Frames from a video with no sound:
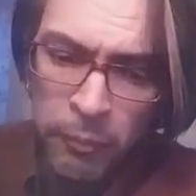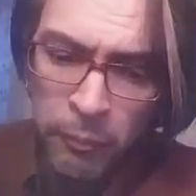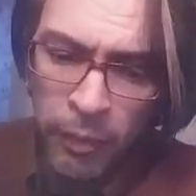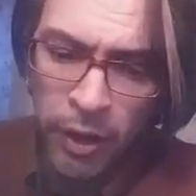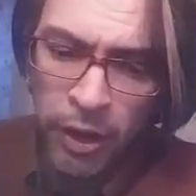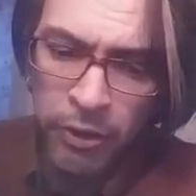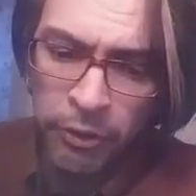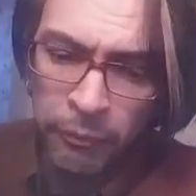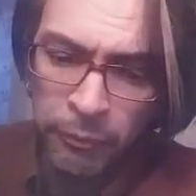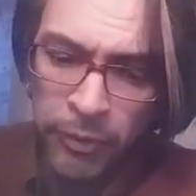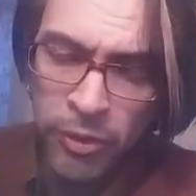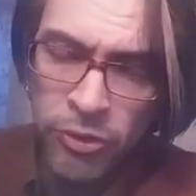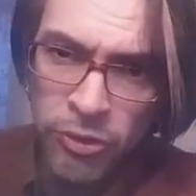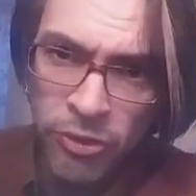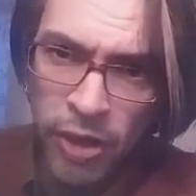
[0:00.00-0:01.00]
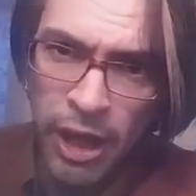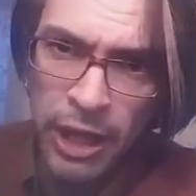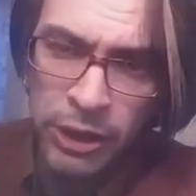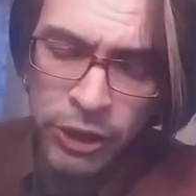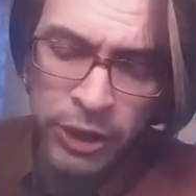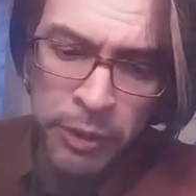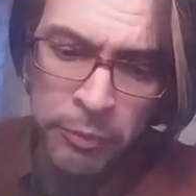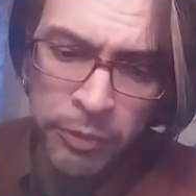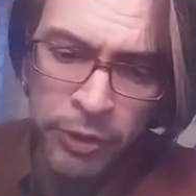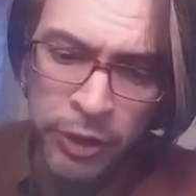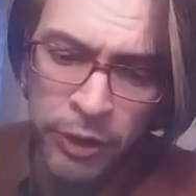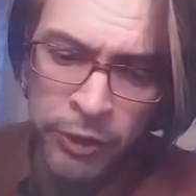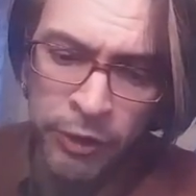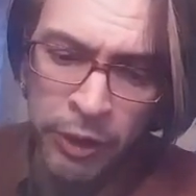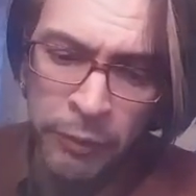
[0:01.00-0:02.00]
bottle, this is actually pretty
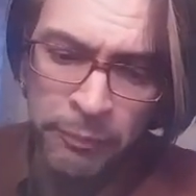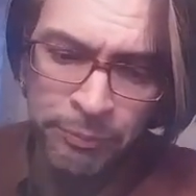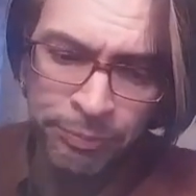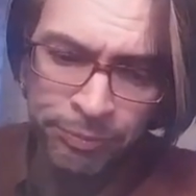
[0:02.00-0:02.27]
good.